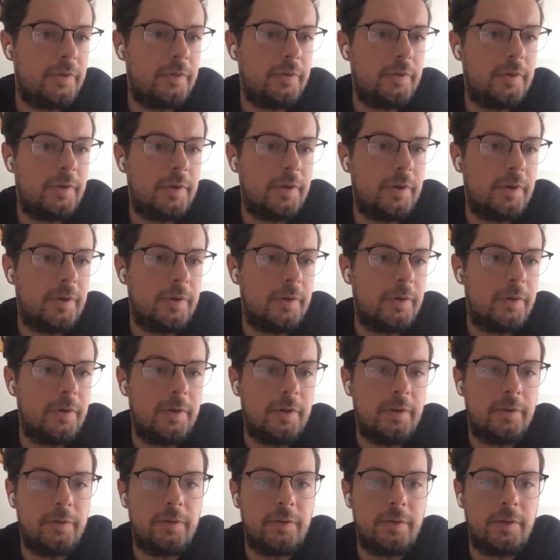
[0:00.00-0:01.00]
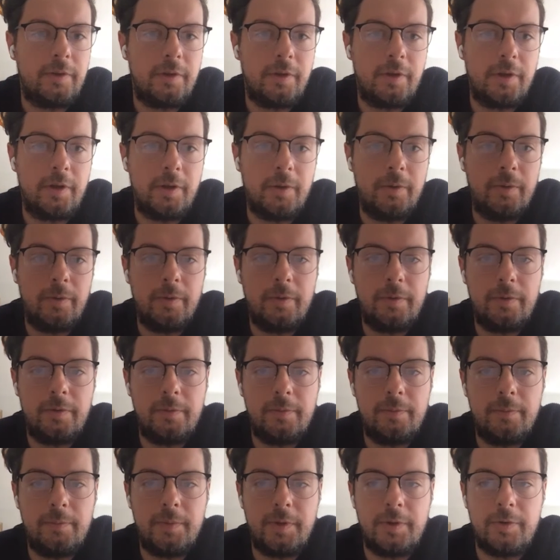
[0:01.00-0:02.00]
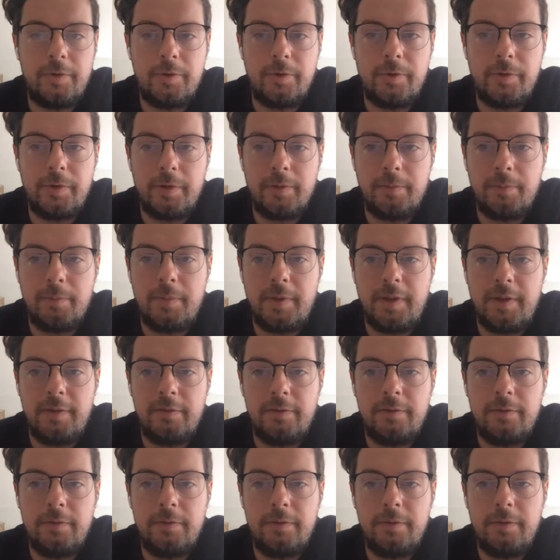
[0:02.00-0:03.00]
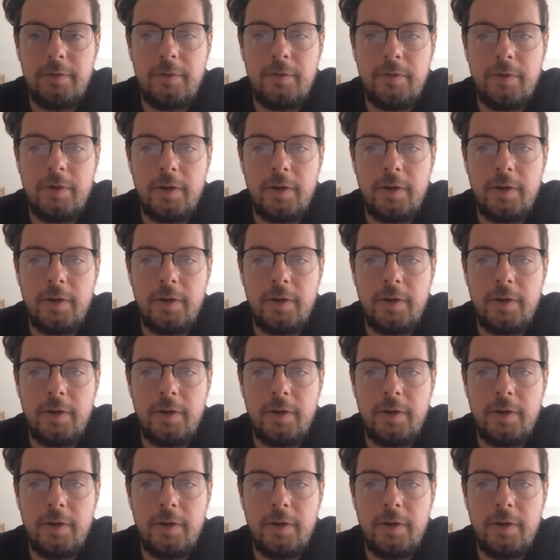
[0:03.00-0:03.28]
So let's go. My drawing pencil.